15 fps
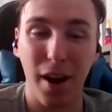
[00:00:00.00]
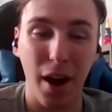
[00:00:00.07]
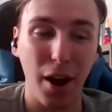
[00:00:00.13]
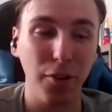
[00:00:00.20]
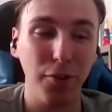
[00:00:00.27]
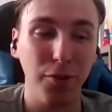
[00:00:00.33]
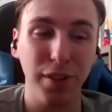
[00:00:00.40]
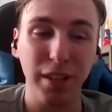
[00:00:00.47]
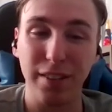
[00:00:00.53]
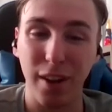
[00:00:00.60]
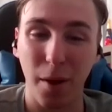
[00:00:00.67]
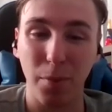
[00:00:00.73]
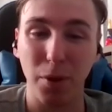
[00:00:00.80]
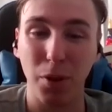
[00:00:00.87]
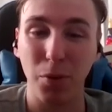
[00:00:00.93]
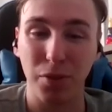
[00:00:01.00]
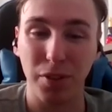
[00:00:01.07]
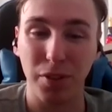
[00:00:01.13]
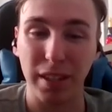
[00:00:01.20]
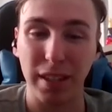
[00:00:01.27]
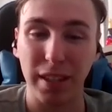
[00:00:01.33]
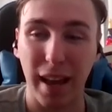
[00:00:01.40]
of the
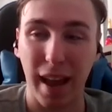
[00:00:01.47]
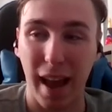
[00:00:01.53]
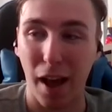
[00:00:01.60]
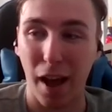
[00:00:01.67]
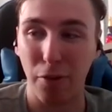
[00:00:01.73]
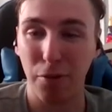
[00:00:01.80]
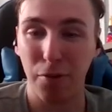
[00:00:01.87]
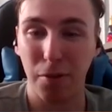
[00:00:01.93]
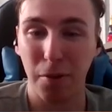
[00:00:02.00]
WTF?"